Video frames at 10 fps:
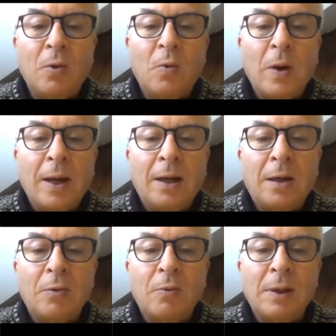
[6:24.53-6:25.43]

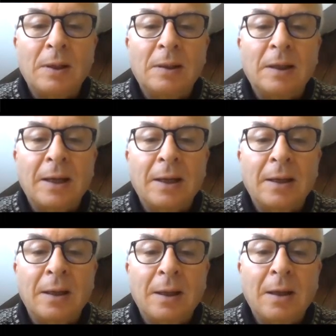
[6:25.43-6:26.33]
Where will
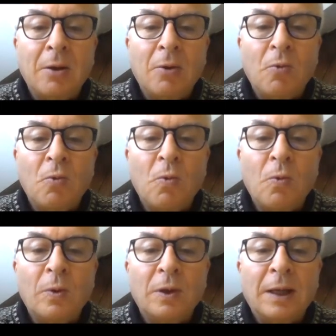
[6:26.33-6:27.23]

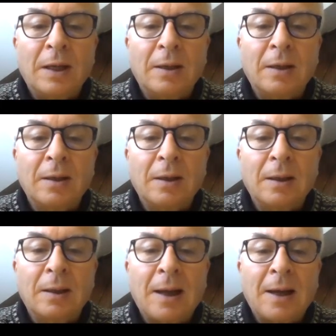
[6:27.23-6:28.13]
the
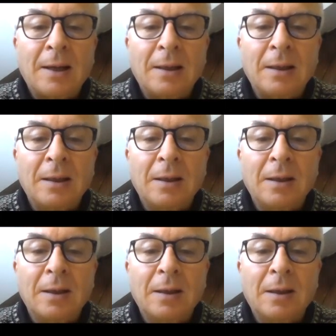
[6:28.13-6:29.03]
line
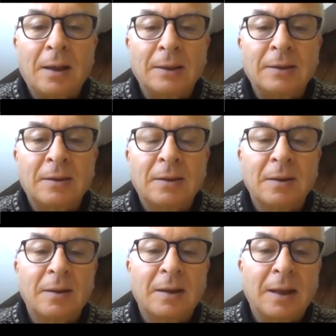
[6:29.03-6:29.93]
cut
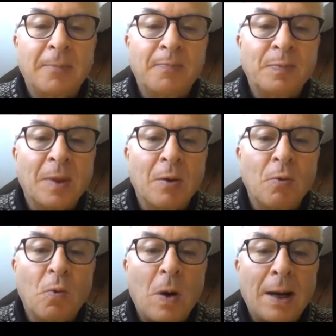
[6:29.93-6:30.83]
the
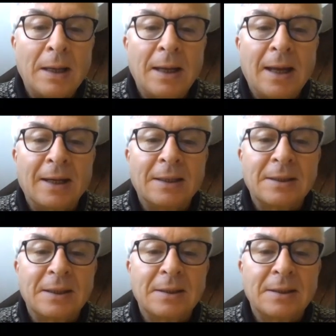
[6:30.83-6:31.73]

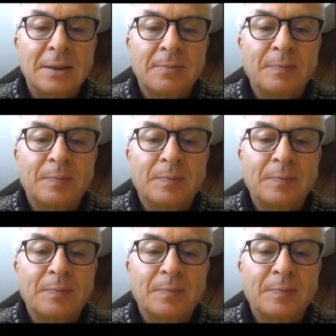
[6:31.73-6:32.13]
y-axis?